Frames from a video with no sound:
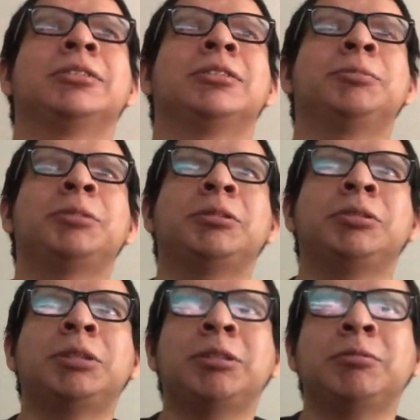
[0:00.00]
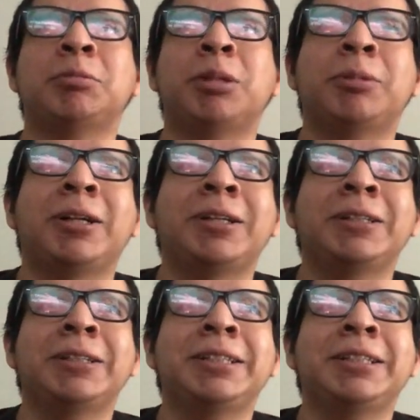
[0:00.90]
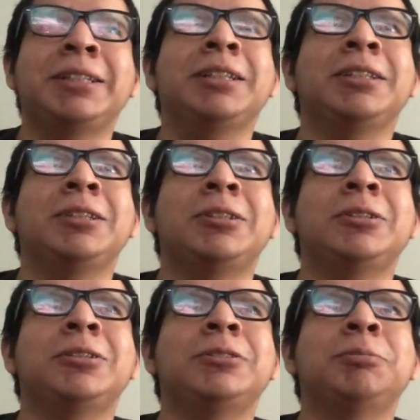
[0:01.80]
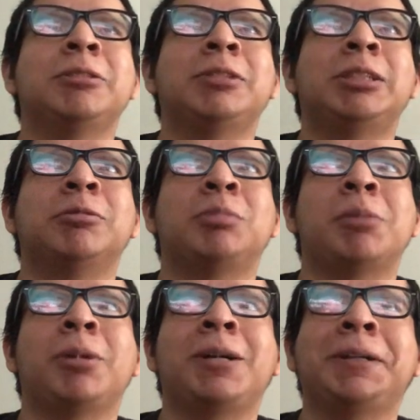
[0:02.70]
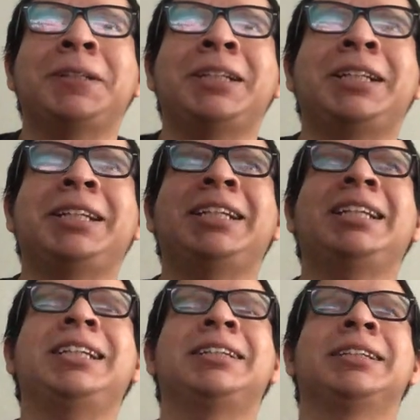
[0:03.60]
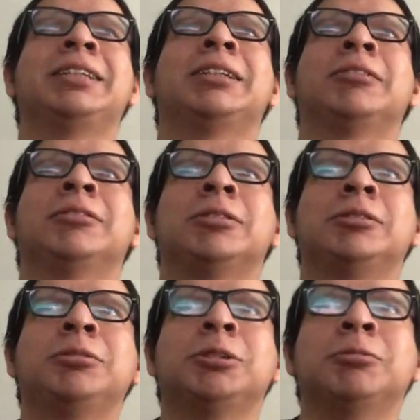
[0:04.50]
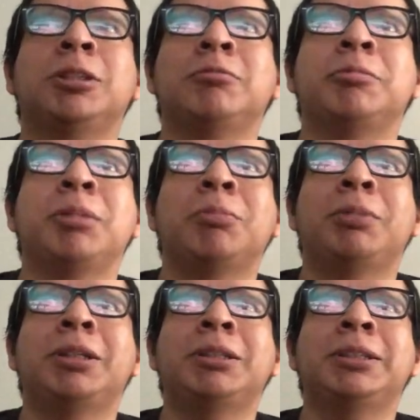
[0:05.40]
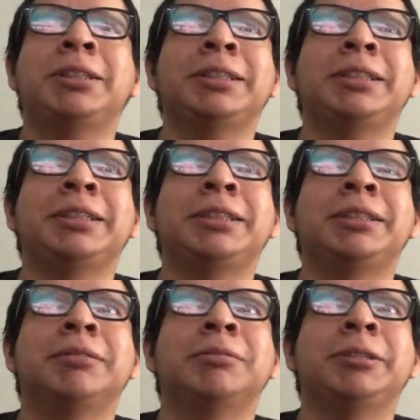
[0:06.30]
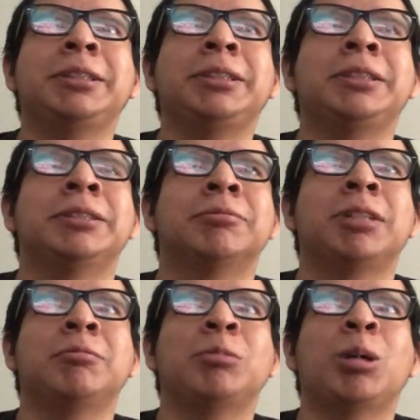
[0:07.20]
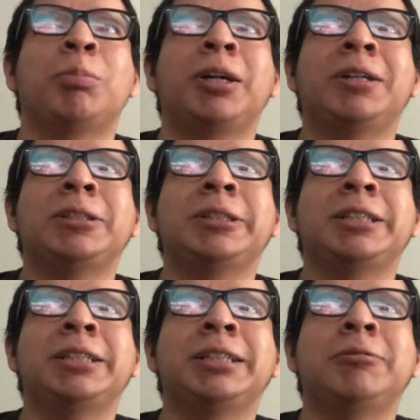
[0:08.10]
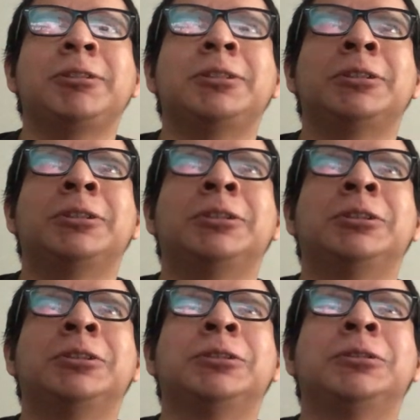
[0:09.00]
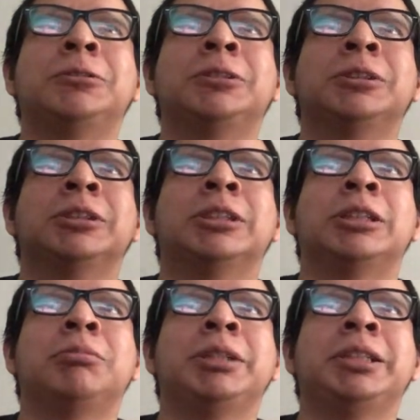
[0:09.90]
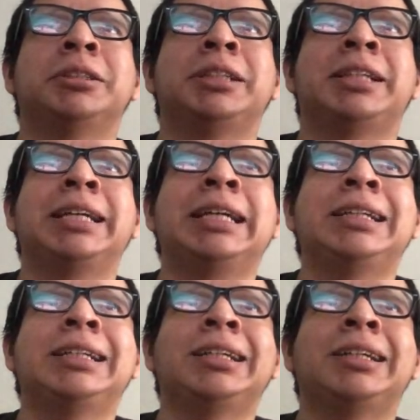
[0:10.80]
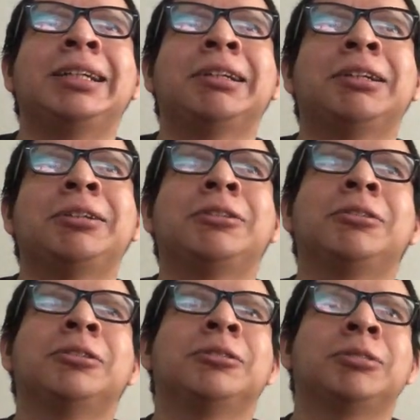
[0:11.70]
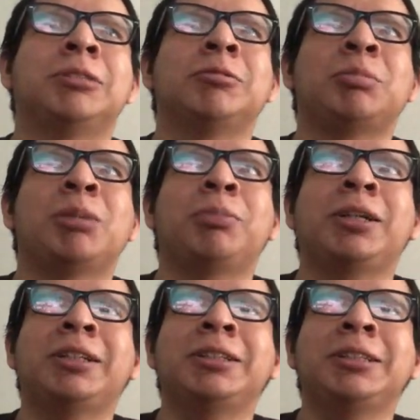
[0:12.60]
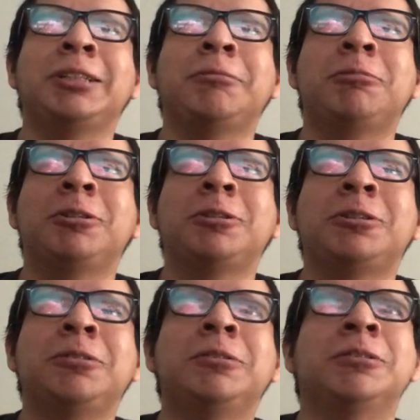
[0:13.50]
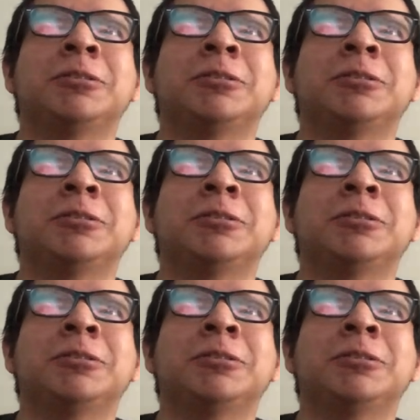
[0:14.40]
What you want with my body? Yeah, what you want with my body? Do what you want with my body. We want with my body world. Me now. What with my body world?